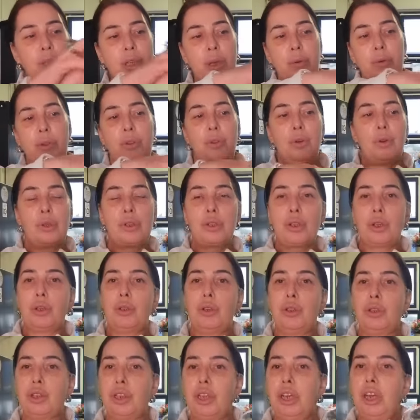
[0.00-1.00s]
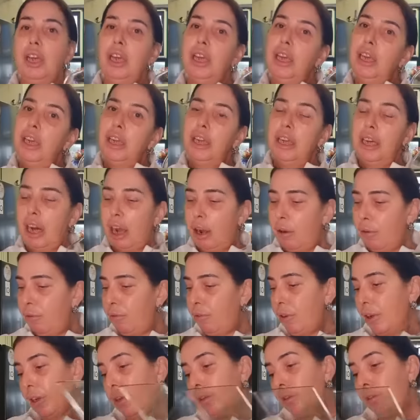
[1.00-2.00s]
So I thought I could, you know,
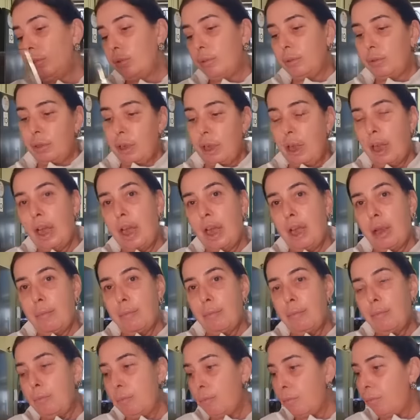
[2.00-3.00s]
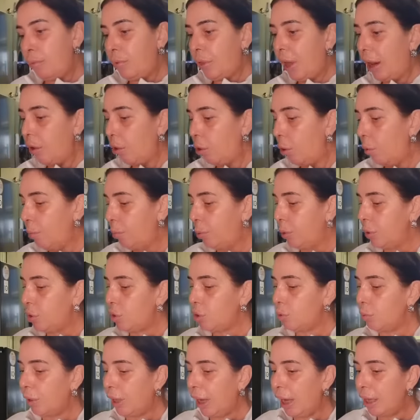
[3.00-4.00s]
fill that up with
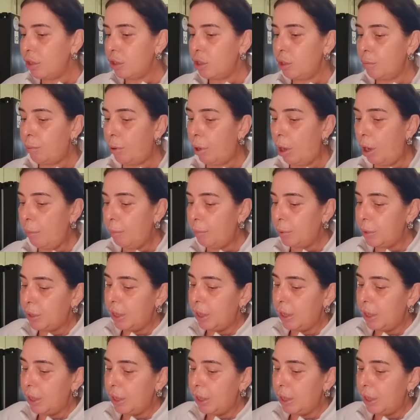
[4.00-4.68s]
some cans of pop.